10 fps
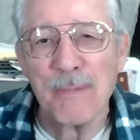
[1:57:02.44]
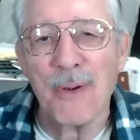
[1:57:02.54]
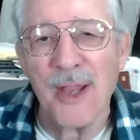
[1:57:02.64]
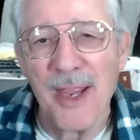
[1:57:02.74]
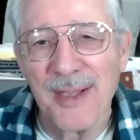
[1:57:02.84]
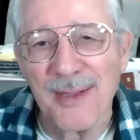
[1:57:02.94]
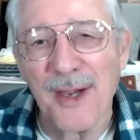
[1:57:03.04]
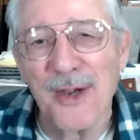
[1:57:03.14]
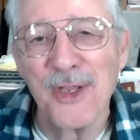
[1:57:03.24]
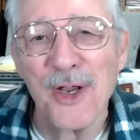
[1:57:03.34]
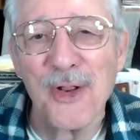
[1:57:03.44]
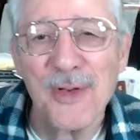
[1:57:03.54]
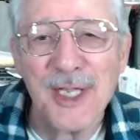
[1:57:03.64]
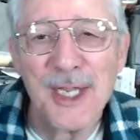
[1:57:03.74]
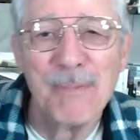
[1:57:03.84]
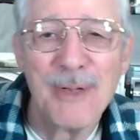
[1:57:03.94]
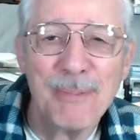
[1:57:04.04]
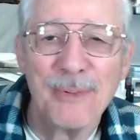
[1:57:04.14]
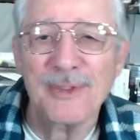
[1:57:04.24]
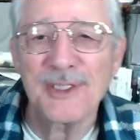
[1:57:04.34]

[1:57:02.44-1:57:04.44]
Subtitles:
play there, to keep people